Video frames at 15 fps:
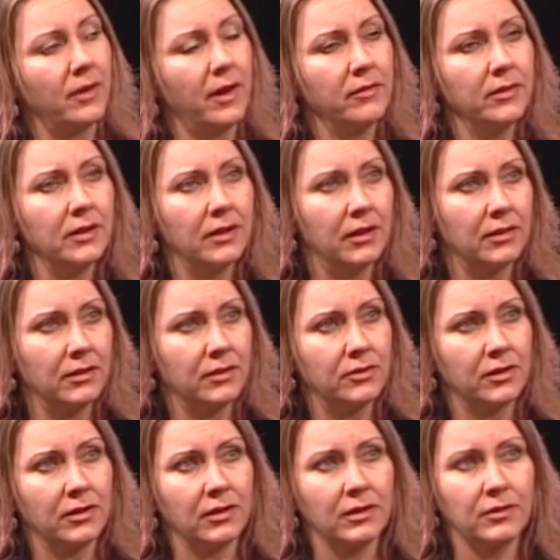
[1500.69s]
having an
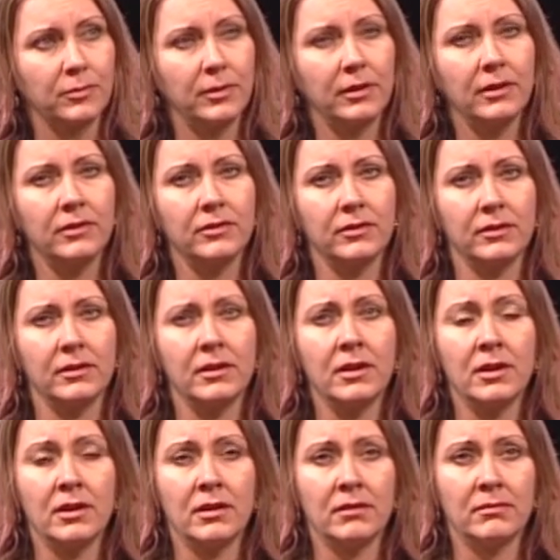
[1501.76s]
entheogenic experience and
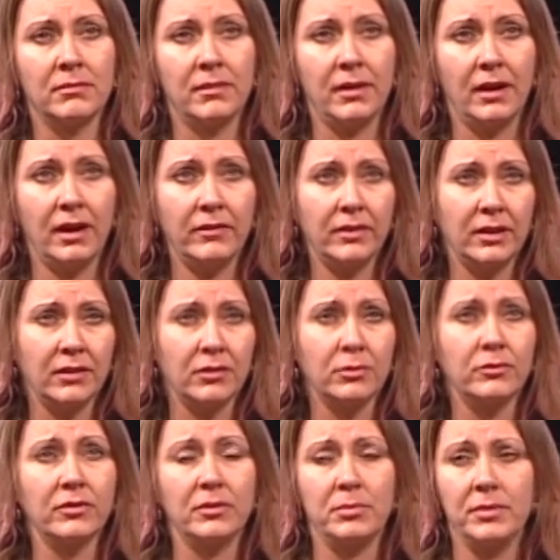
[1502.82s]
having it hopefully